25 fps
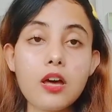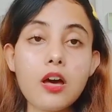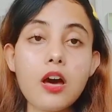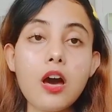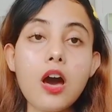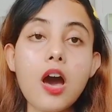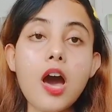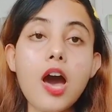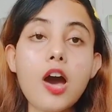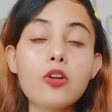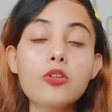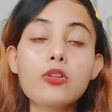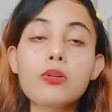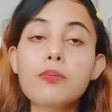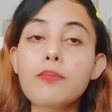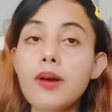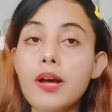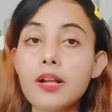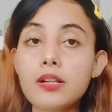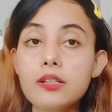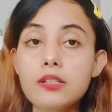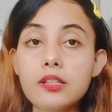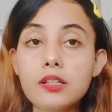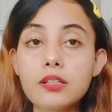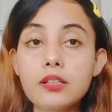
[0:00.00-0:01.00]
how
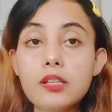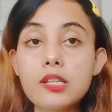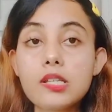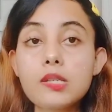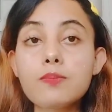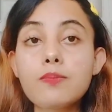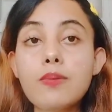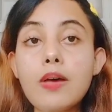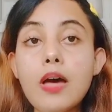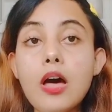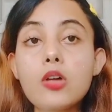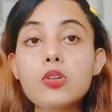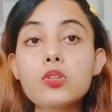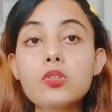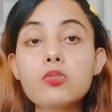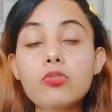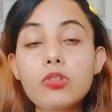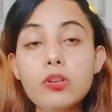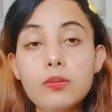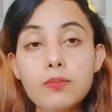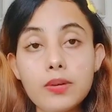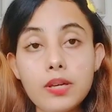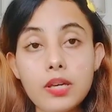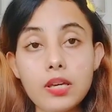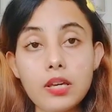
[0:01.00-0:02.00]
romantic the spouse will
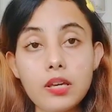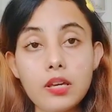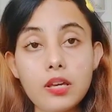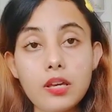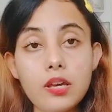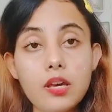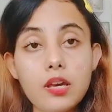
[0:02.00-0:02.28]
be.